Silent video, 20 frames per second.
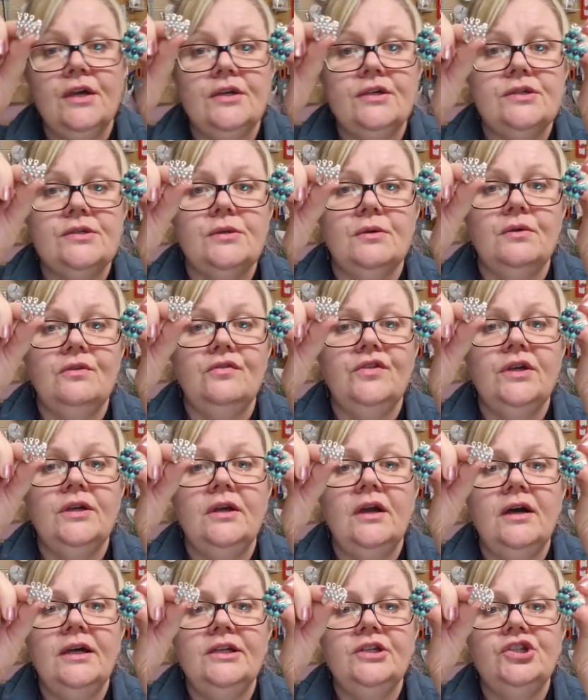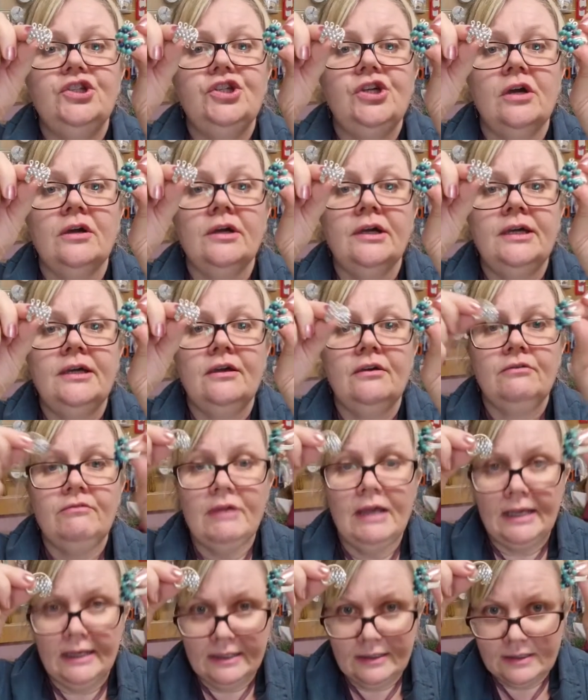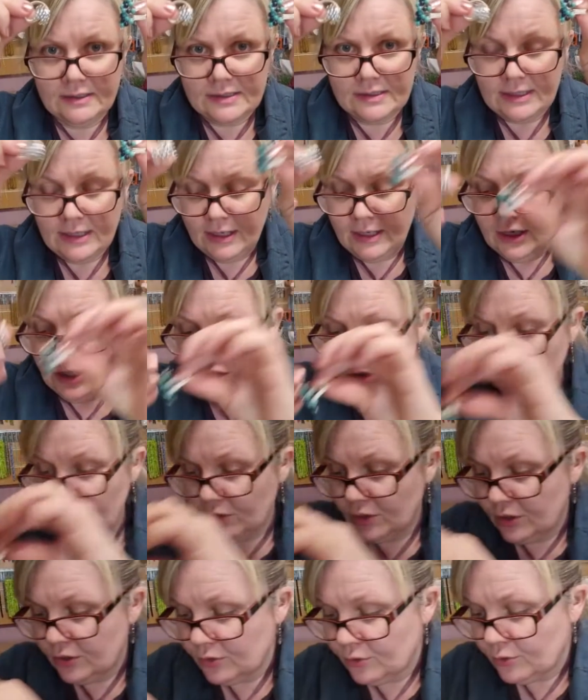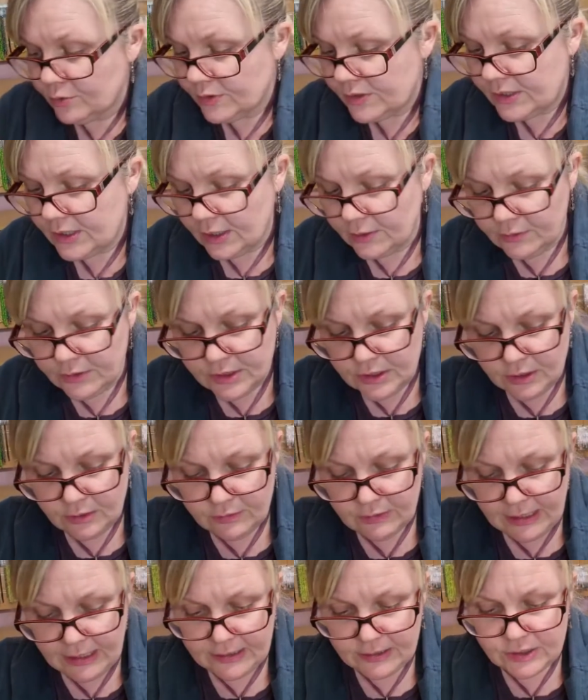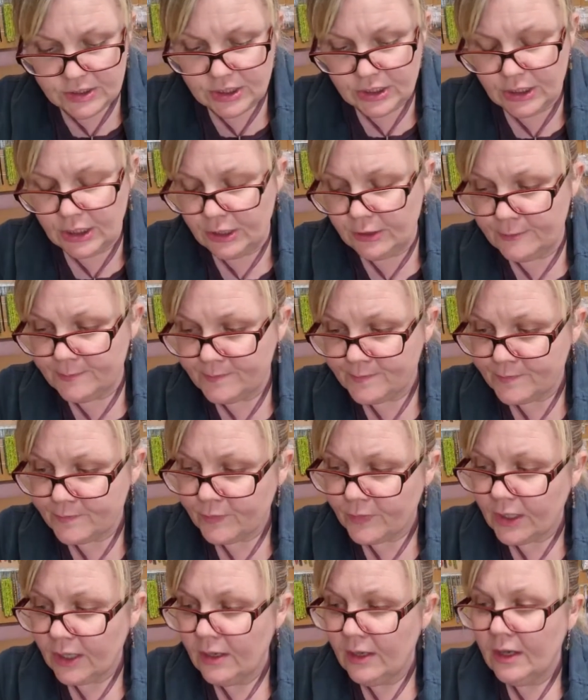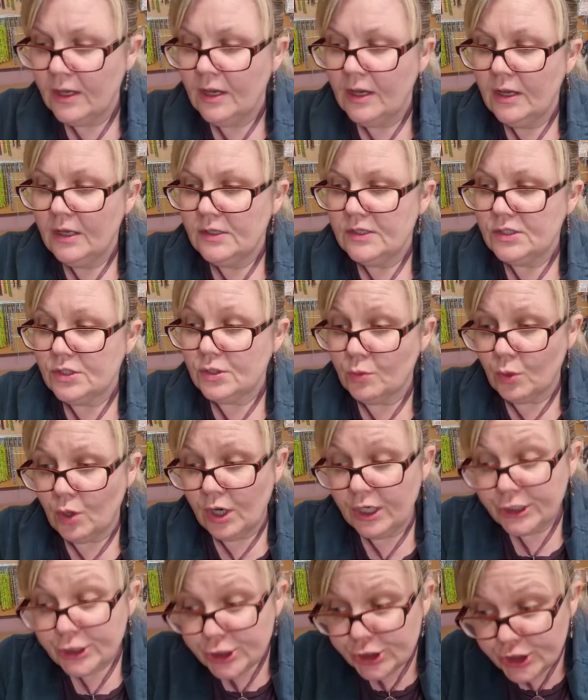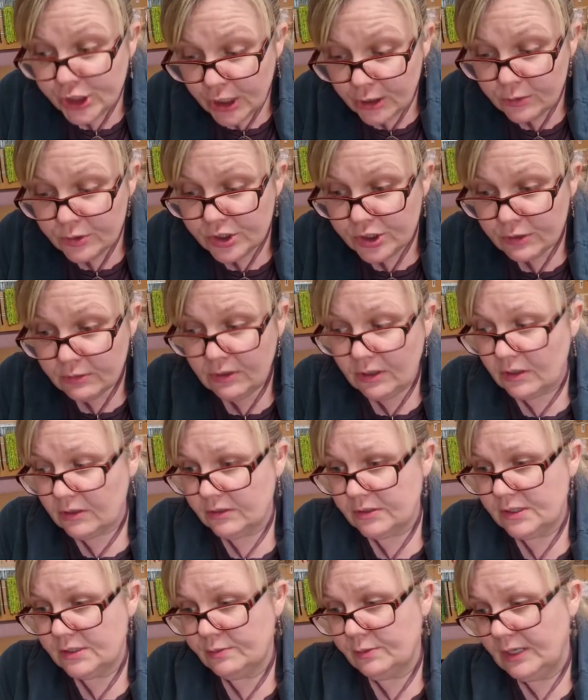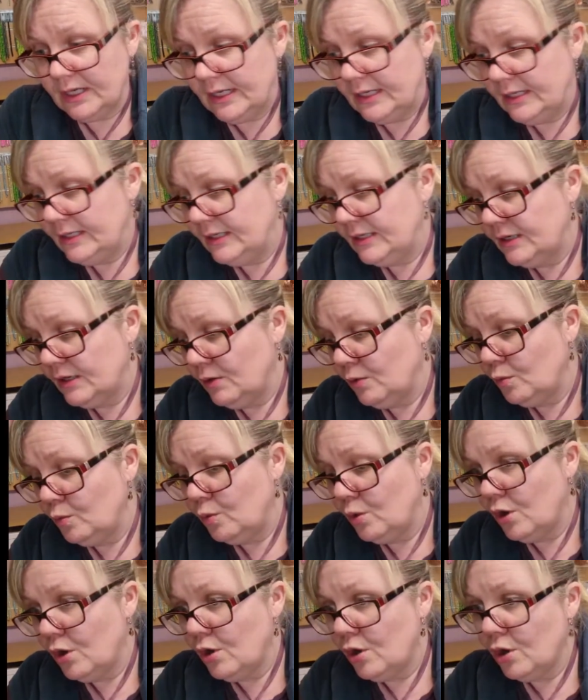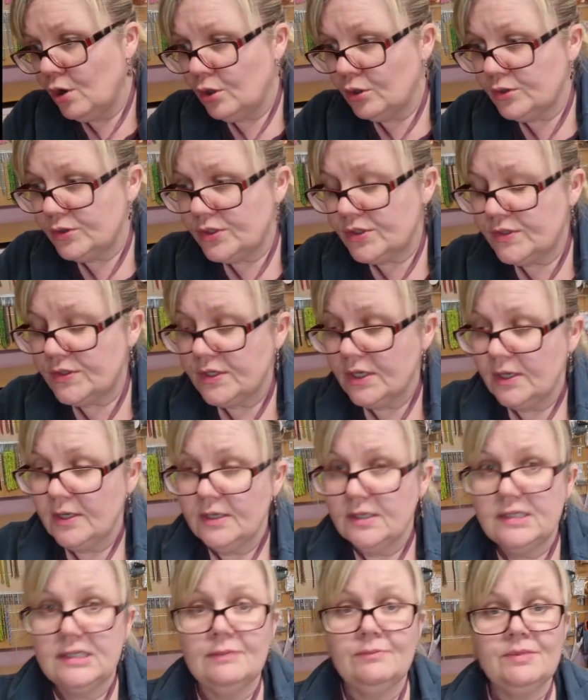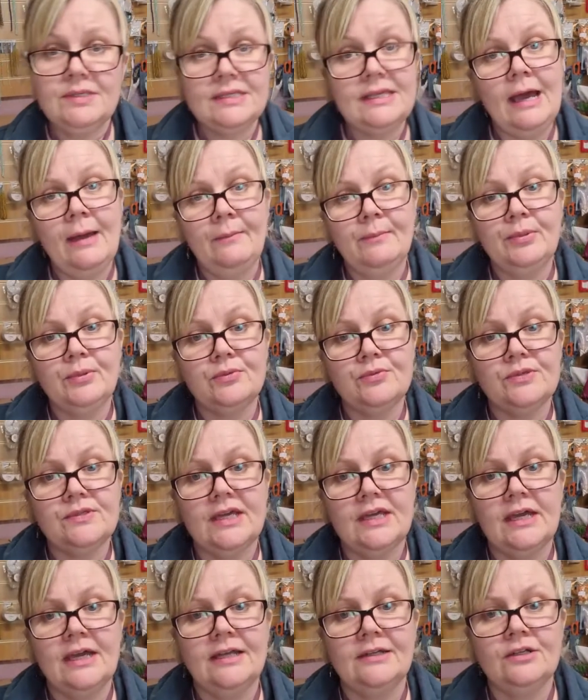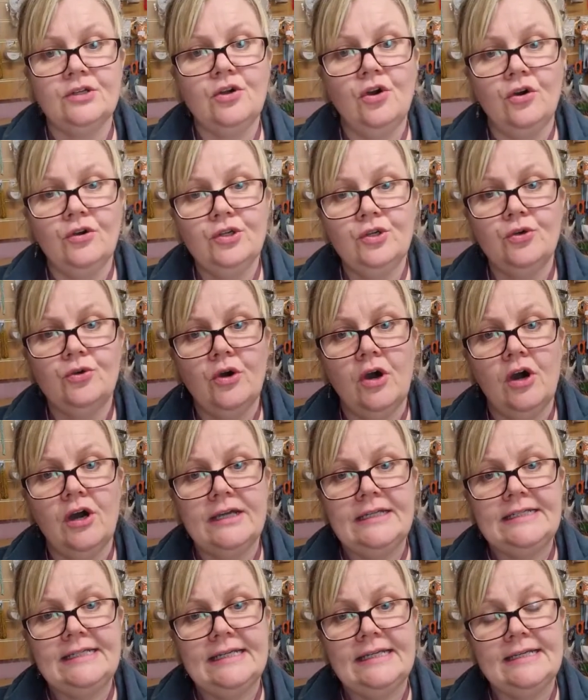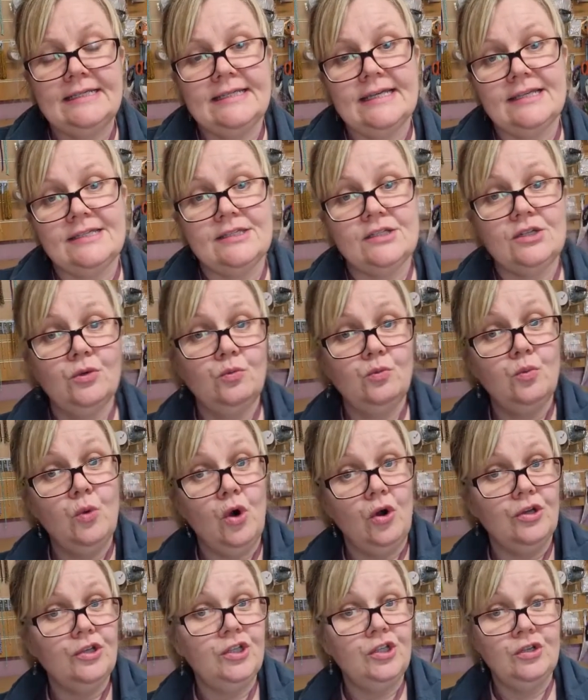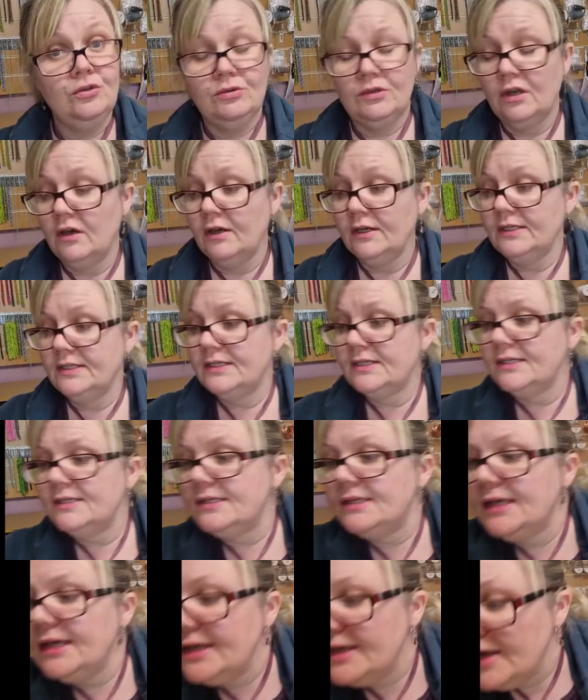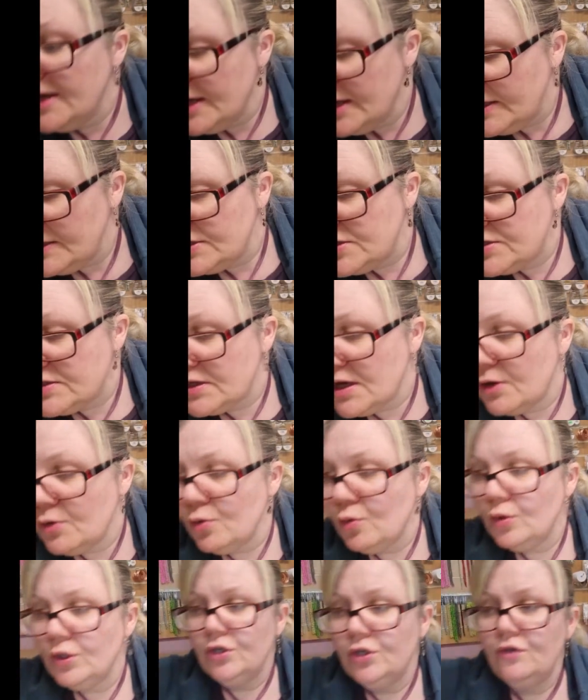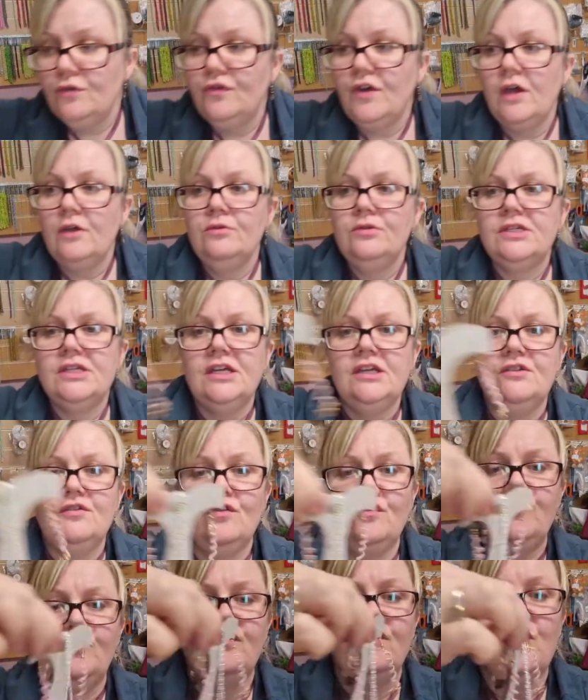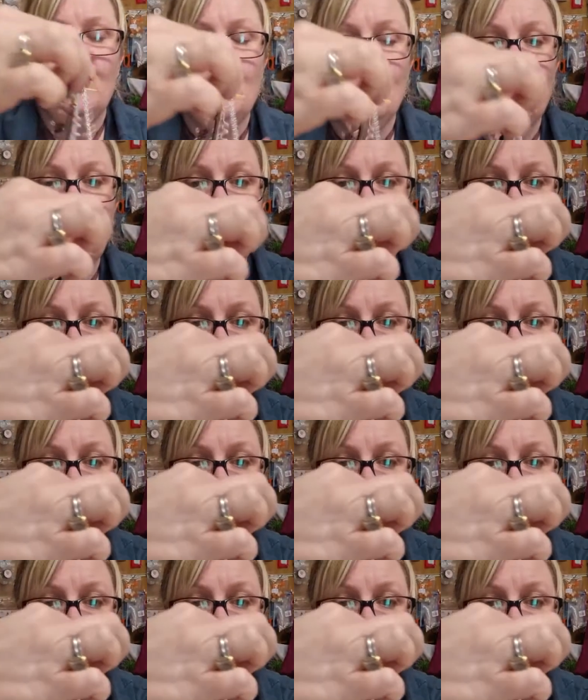So if you like chunkier rings, you can also do that too. So what I showed you last week was some samples and got your ideas as to what you'd like to see. So you voted for